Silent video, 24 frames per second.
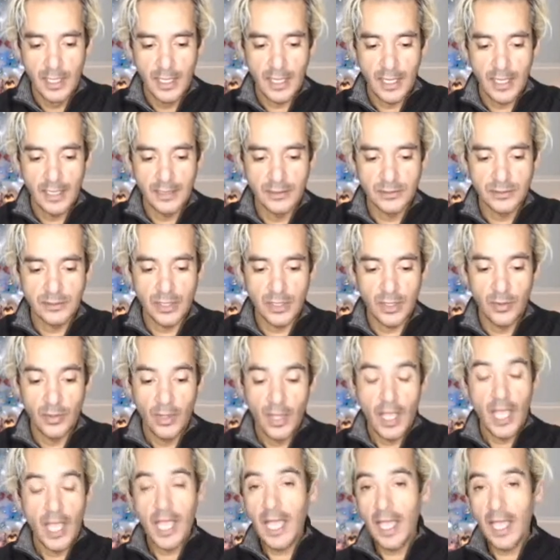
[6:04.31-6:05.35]
And so,
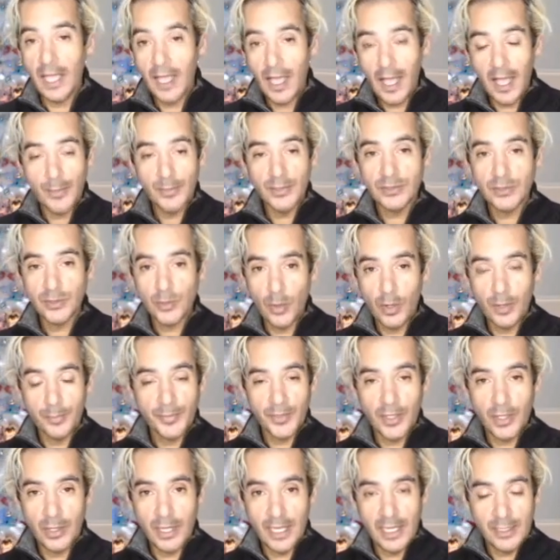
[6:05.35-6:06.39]
hey, eh, I'm a
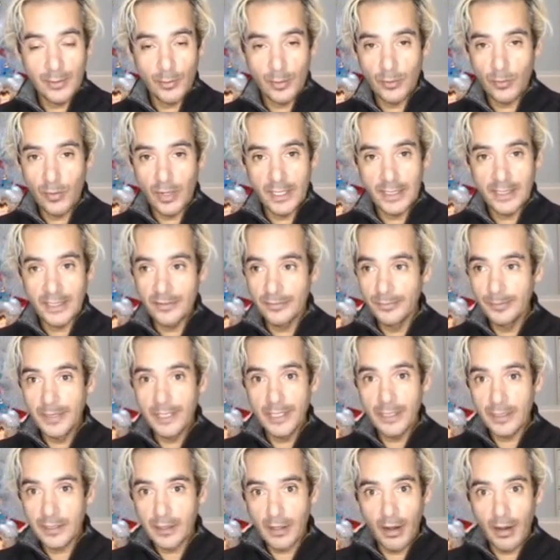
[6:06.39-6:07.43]
Scorpio. Anyone want to give me
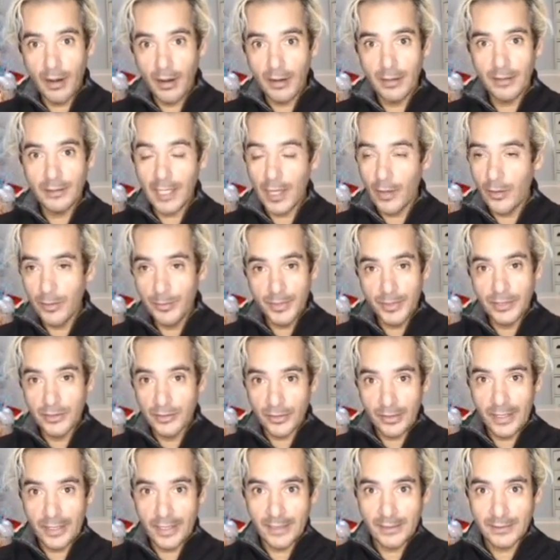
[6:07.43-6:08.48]
a card? That would be
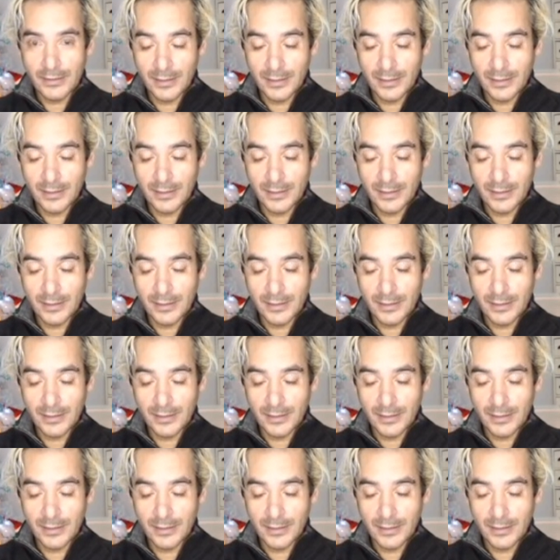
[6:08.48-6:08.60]
great.